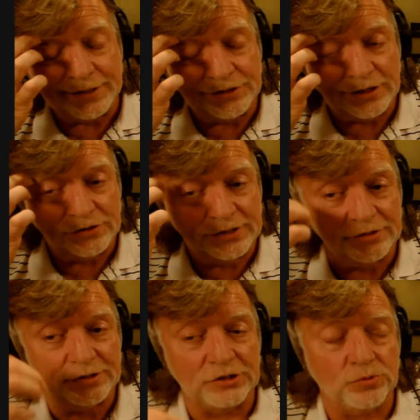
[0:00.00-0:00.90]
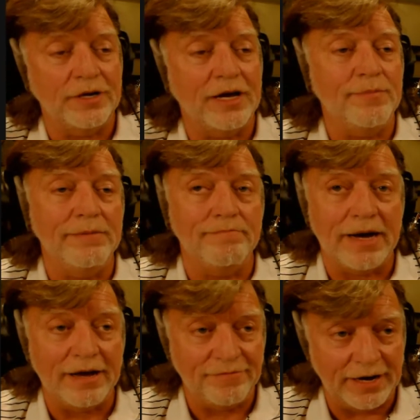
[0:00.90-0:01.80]
So since this will not be
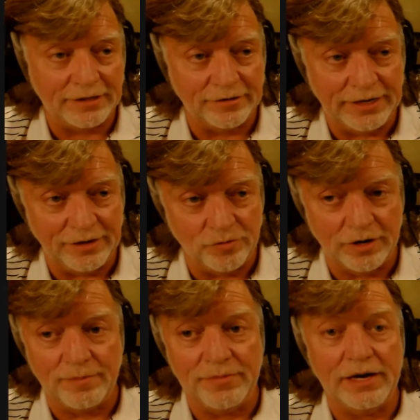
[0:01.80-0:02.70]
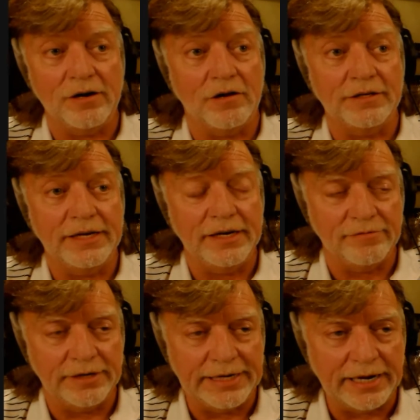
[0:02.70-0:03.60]
my factory where I'm there all day,
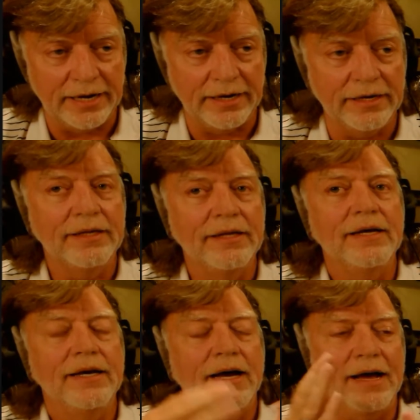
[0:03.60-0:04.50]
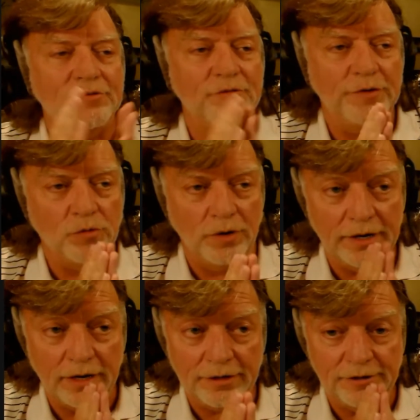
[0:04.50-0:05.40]
every day, I have to feel
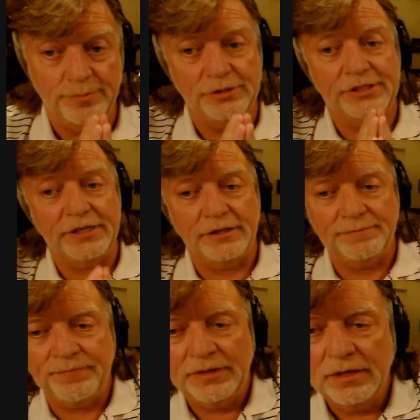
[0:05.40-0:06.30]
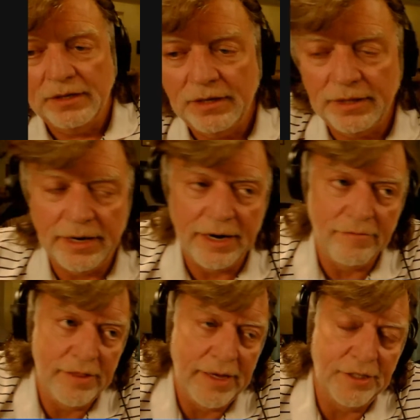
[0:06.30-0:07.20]
100% that
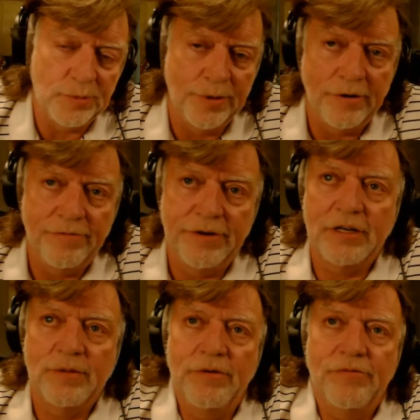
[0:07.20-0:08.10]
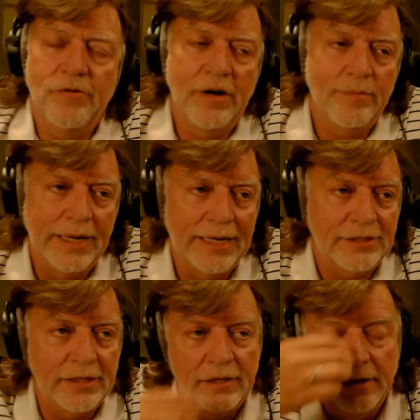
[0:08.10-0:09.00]
everything is perfect before I bless it.